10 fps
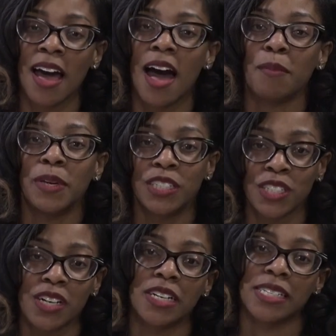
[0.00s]
be
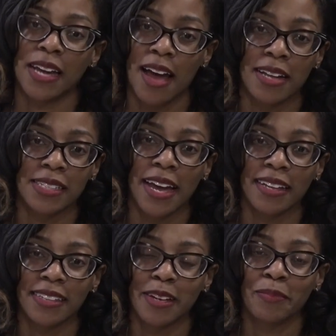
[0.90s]
sure to
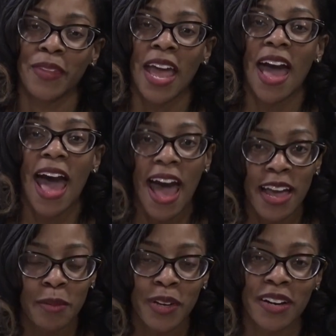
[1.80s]
contact them.
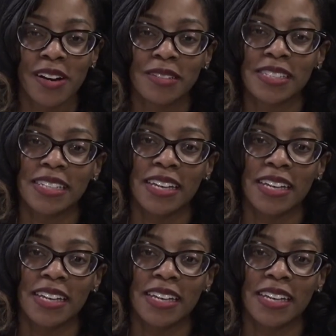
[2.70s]
I am your host,